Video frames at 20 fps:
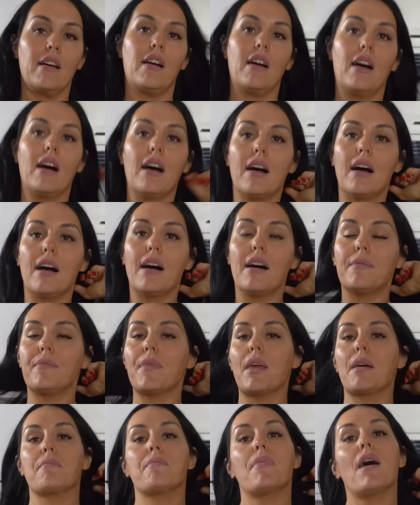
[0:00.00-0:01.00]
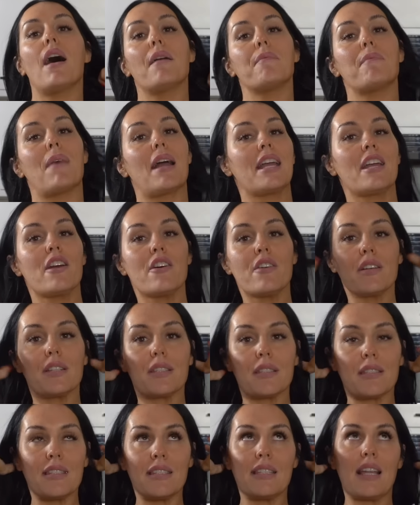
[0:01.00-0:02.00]
Um, but my hair
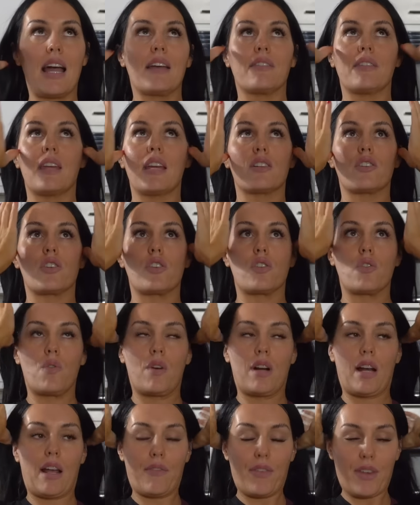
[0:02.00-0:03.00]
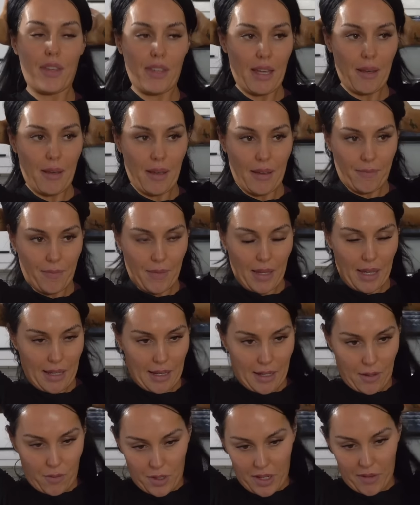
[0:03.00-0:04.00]
is not that short. I feel like
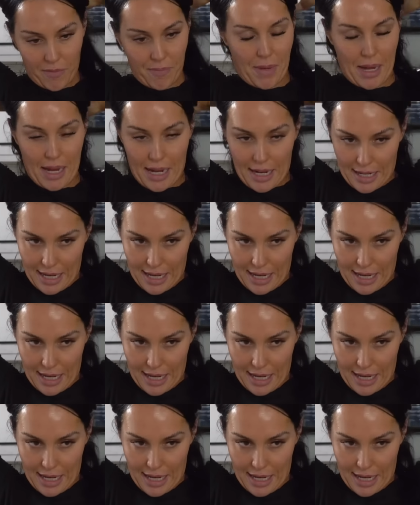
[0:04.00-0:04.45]
I don't give my